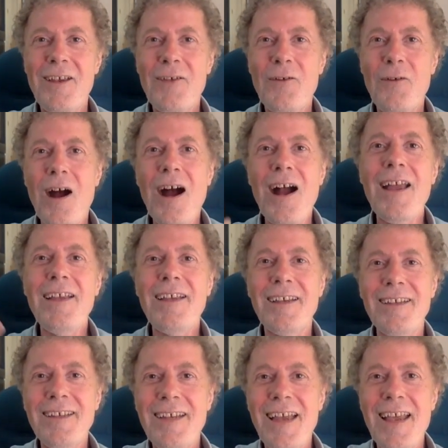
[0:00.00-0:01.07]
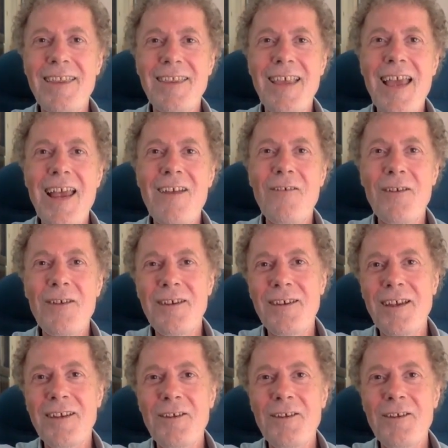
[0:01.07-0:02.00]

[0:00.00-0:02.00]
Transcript: you know, I can get there, and